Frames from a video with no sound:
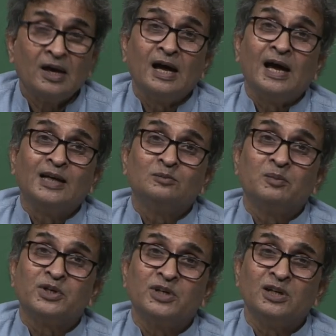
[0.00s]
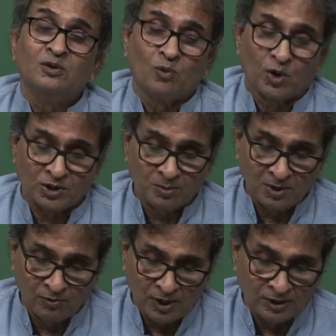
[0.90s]
as machine
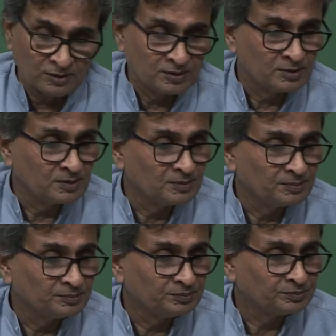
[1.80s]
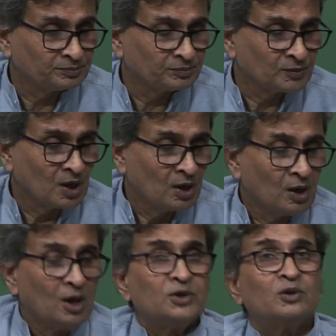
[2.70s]
washable woolens.
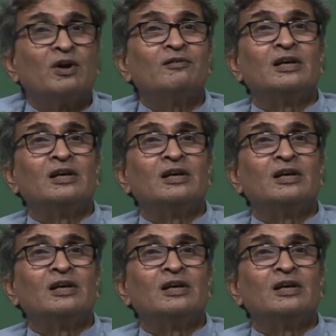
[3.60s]
So, what have we